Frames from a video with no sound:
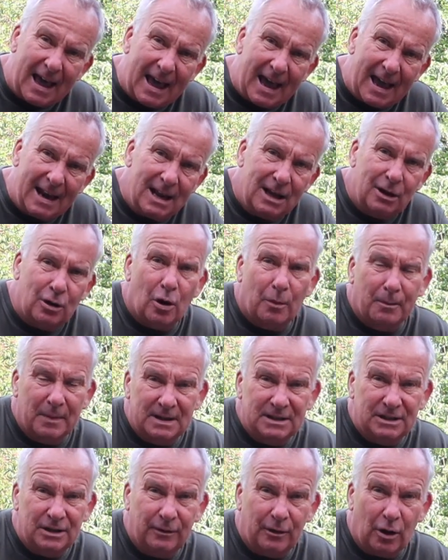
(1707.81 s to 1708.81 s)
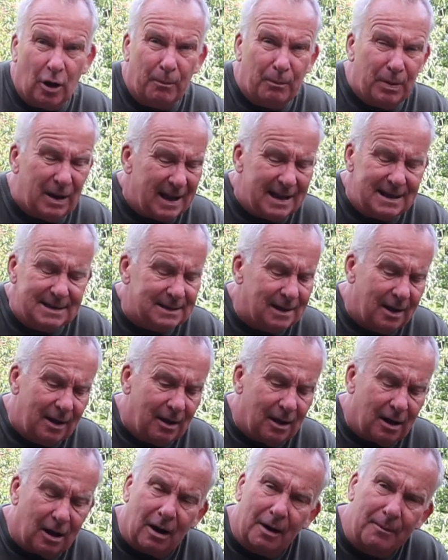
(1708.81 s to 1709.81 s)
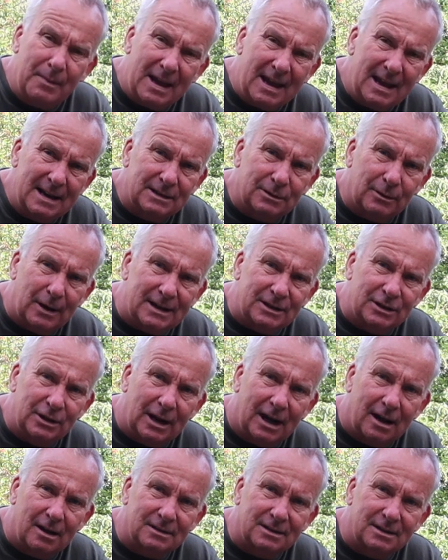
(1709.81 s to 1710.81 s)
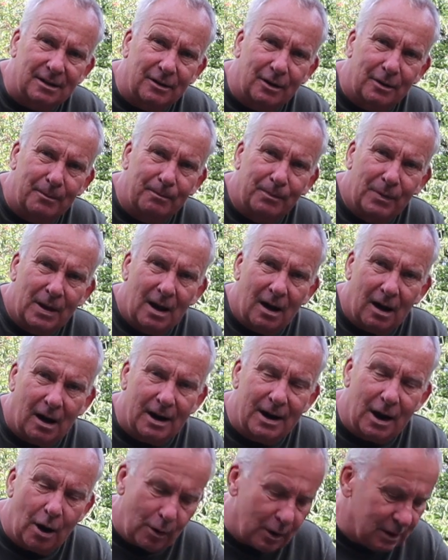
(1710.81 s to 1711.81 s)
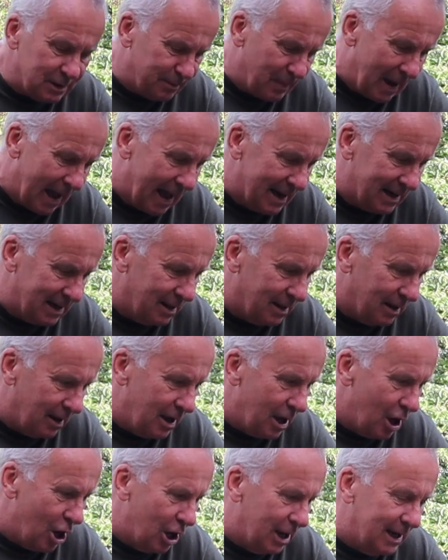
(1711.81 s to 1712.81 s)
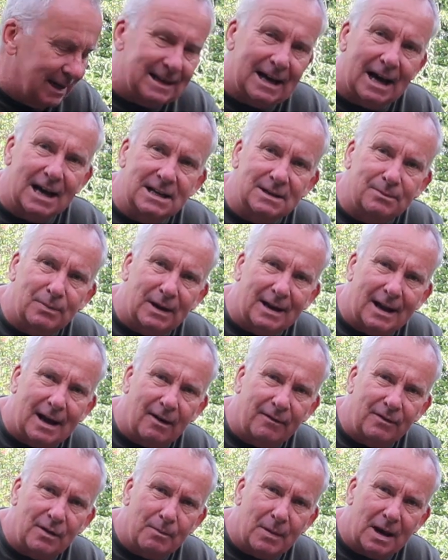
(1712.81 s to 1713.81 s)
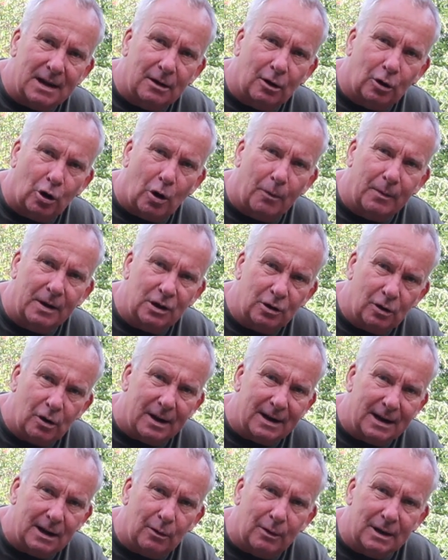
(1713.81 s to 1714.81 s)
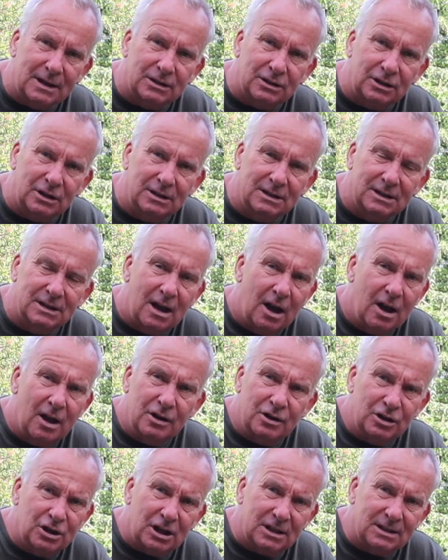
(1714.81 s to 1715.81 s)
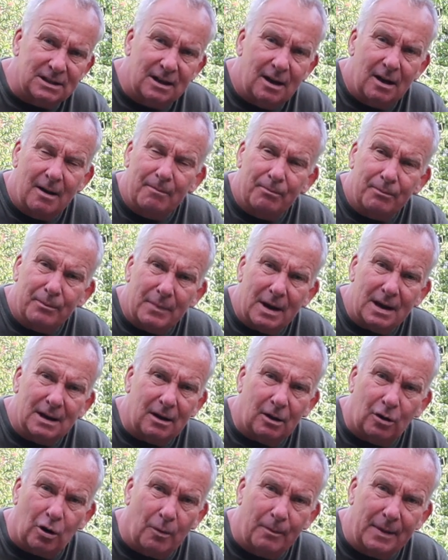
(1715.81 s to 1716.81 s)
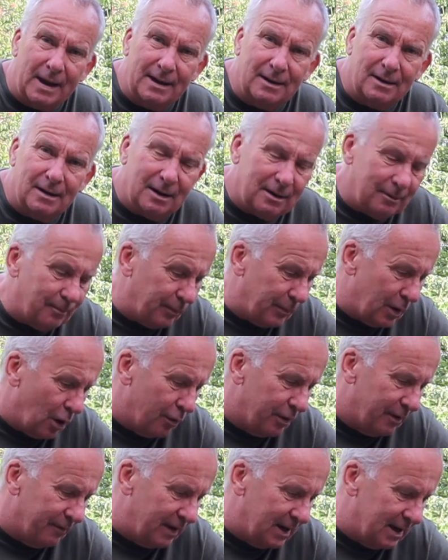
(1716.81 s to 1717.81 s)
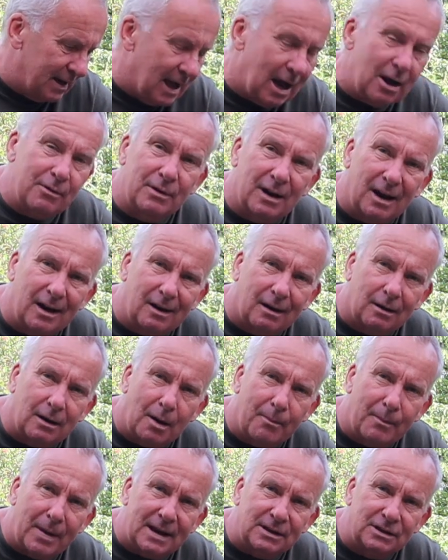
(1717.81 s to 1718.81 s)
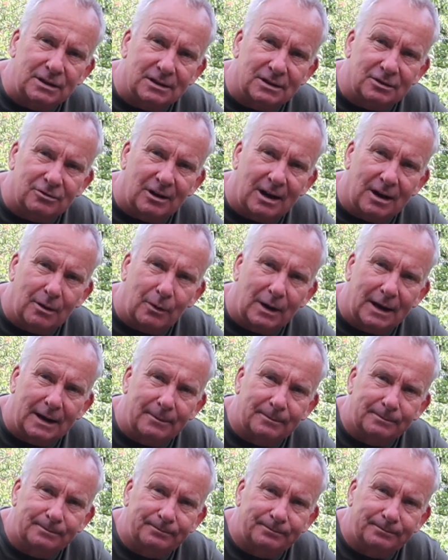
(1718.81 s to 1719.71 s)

Any comments you've got, please, I'm here to actually answer them. I know I was bad in the early days, but now if you make a comment, you've got any questions, just make a comment on the video and I'll come back to you straight away.